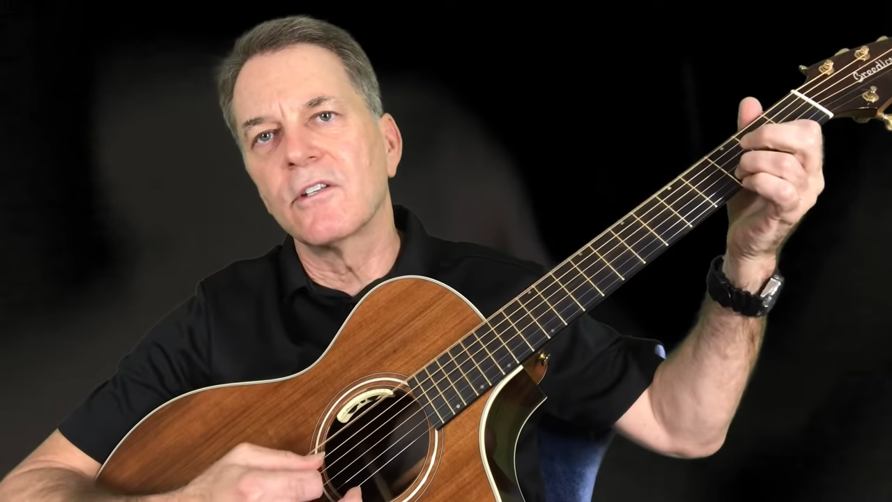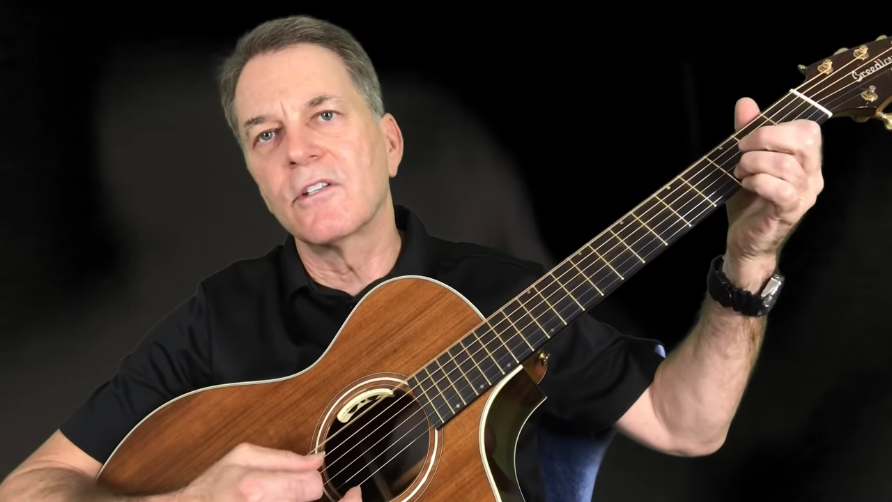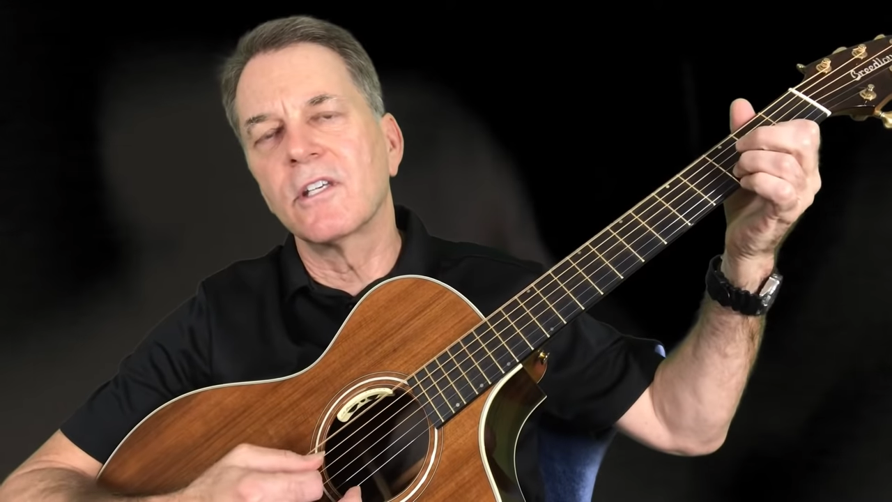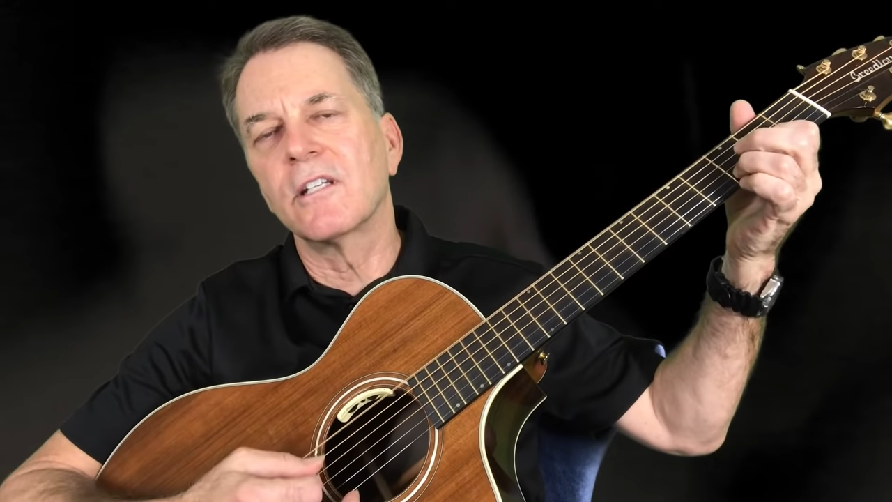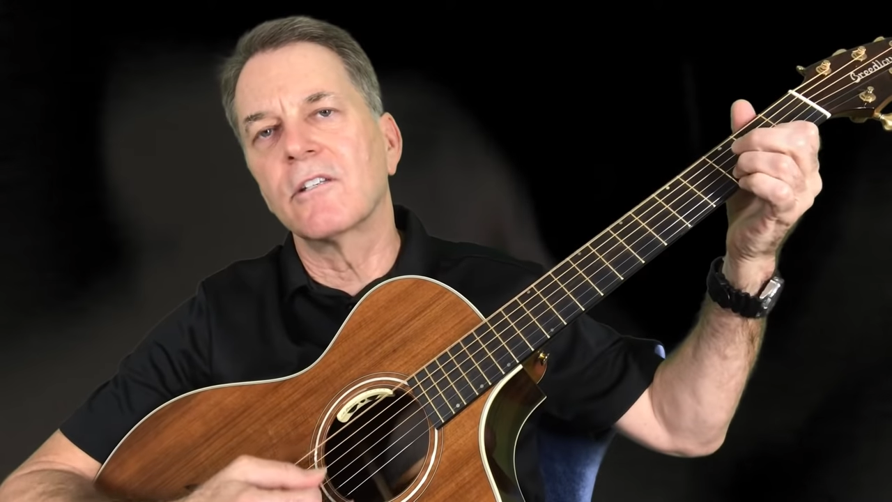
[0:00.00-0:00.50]

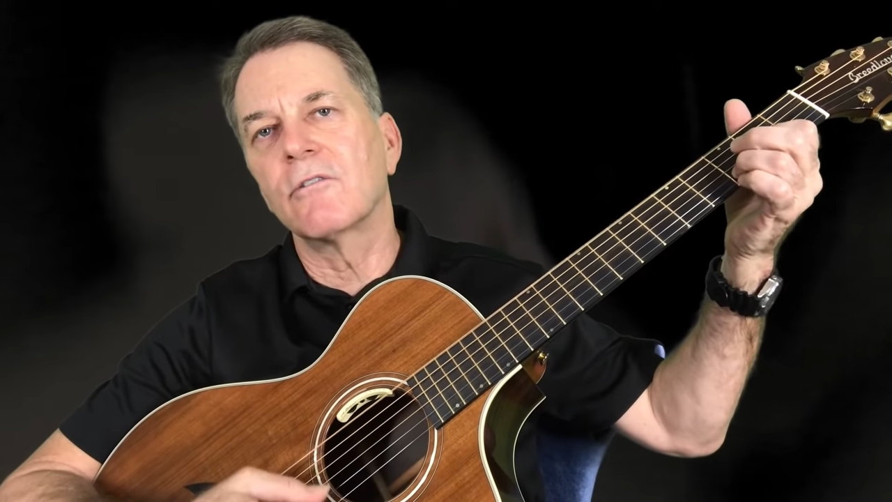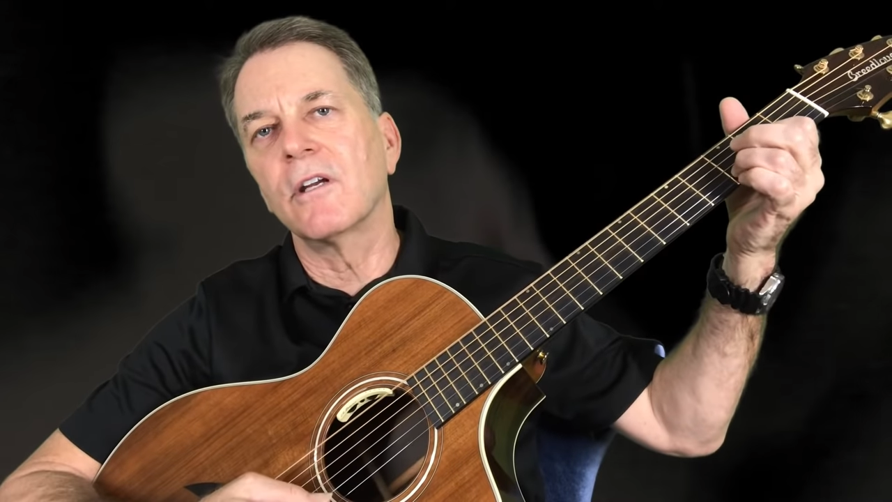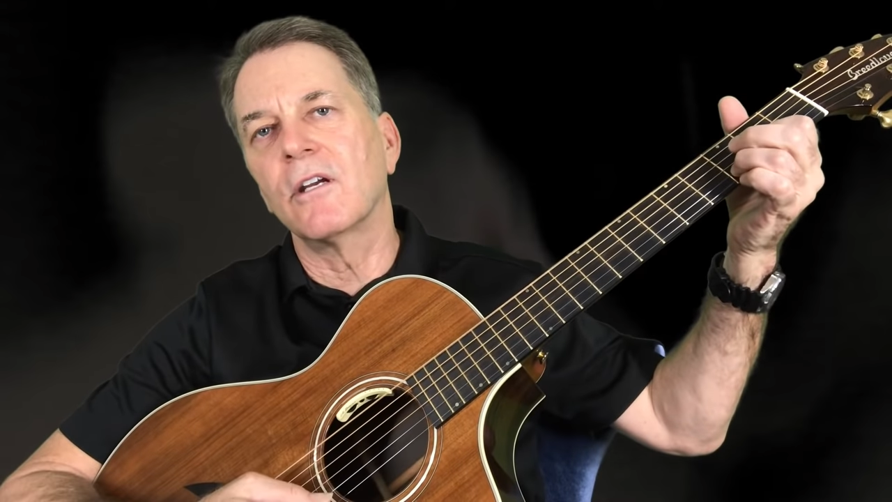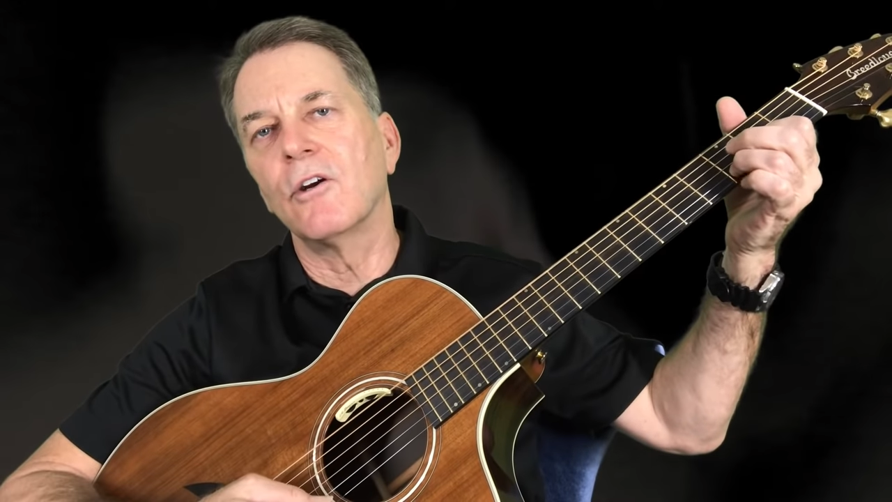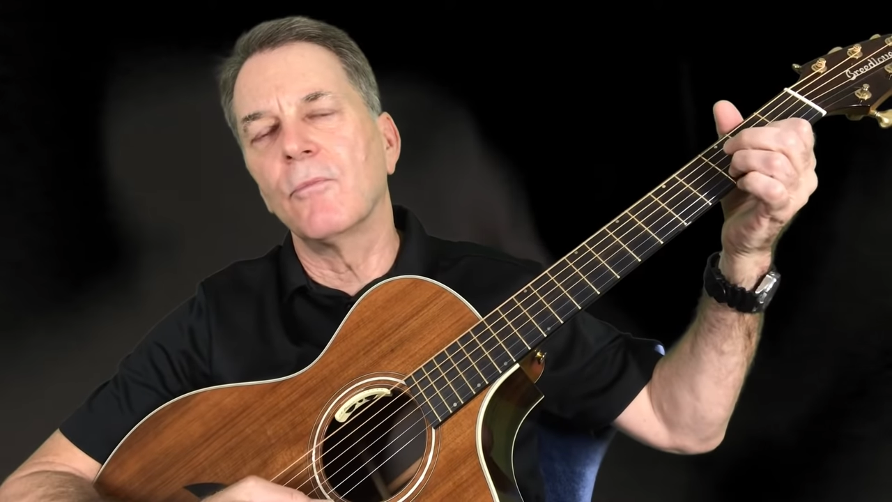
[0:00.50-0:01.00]
sixth
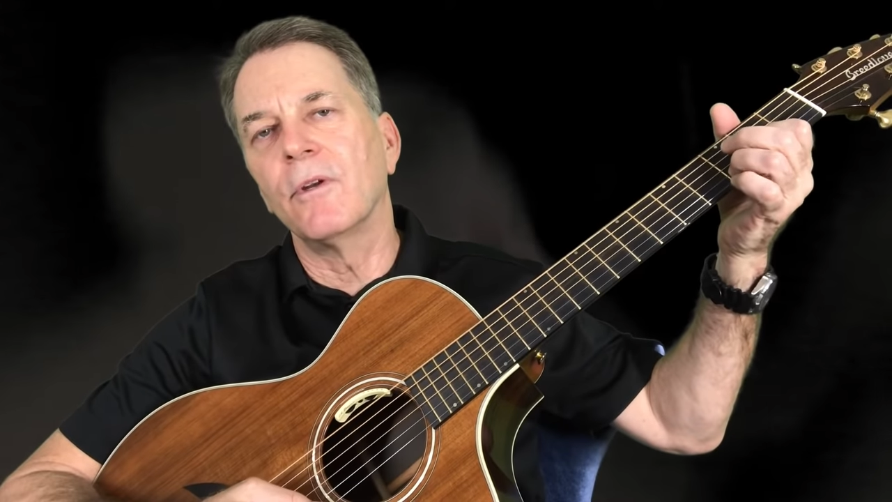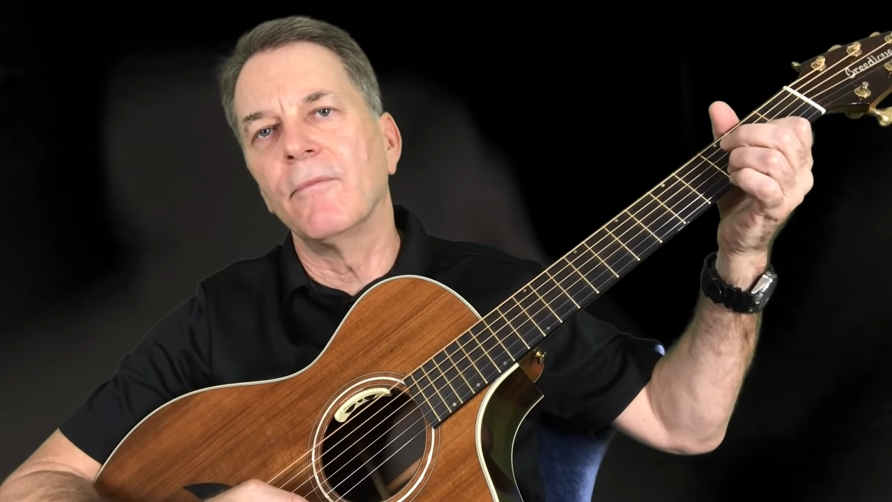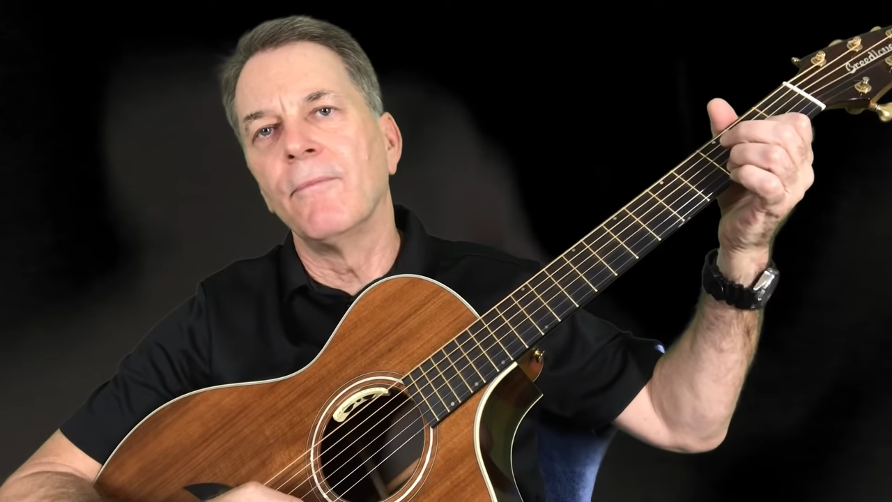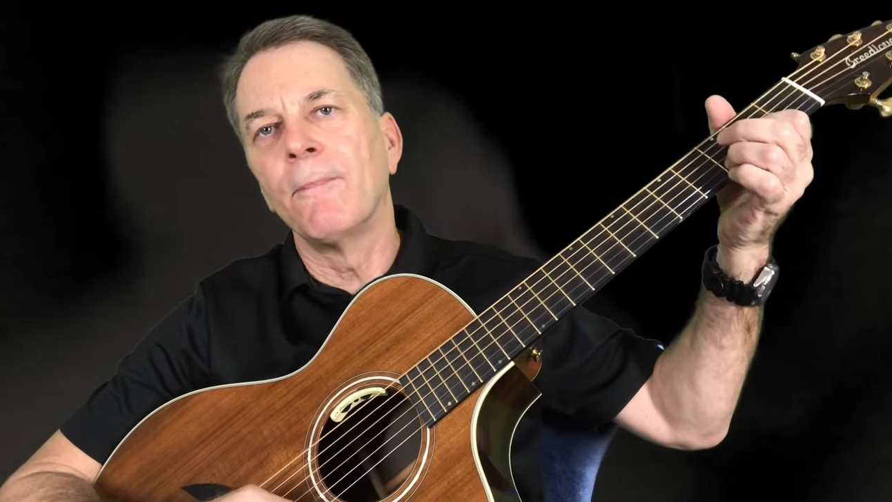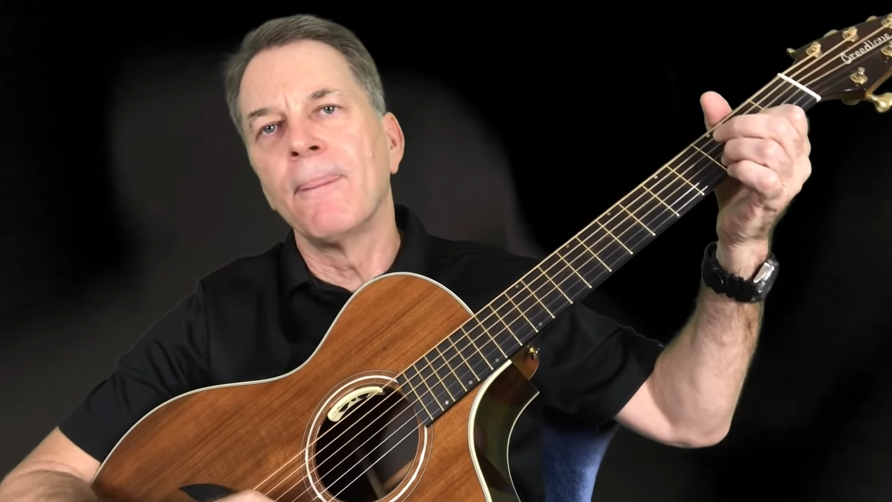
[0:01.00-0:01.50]
string
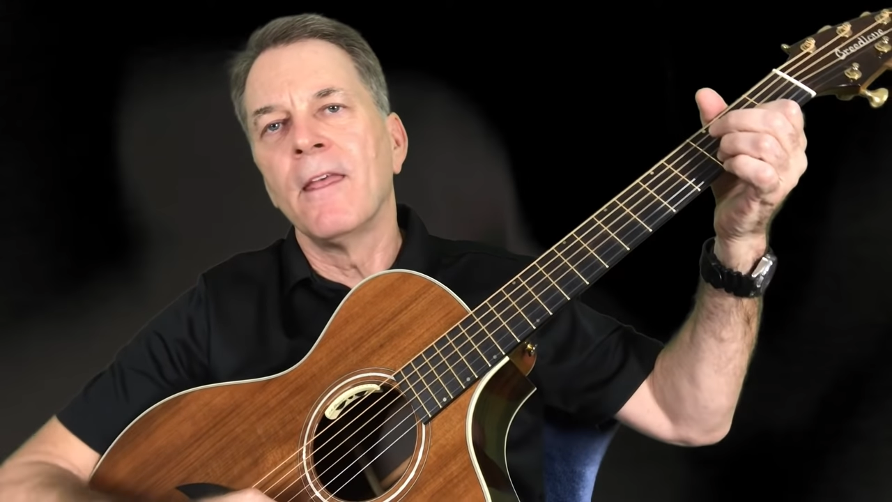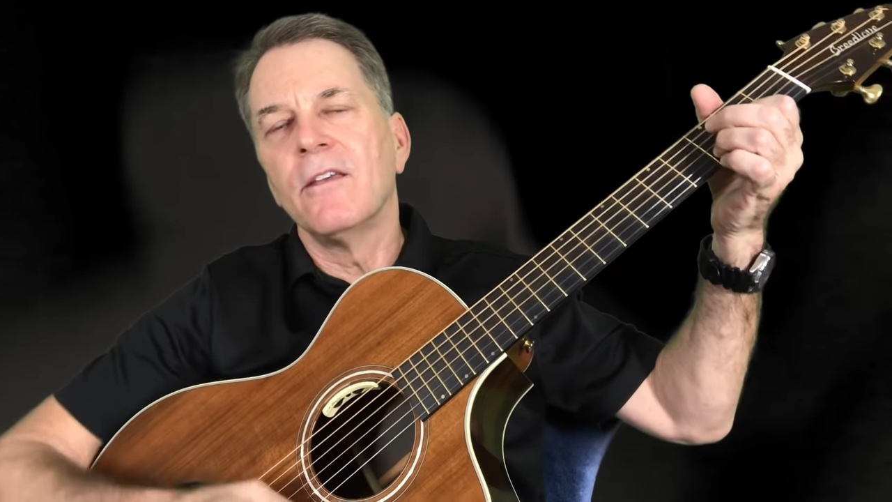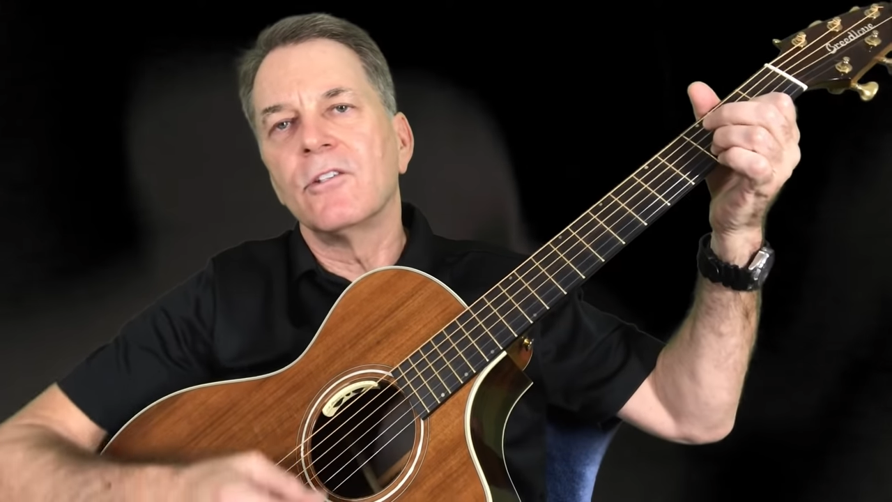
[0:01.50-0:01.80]
open.